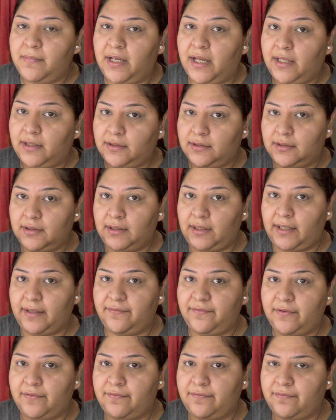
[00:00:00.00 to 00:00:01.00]
at the
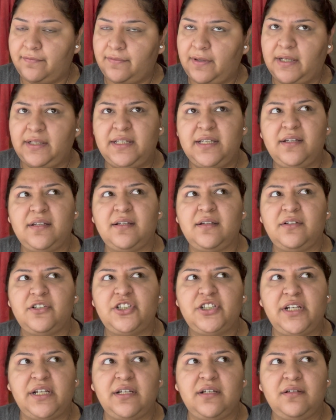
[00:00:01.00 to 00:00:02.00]
life of, I think,
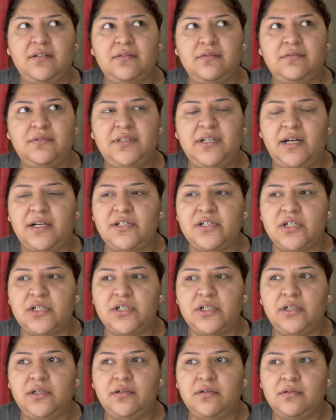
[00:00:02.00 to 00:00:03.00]
shit, did I
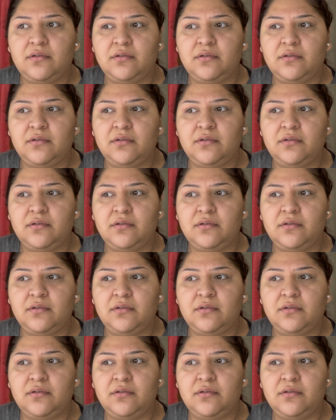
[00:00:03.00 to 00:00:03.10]
change it?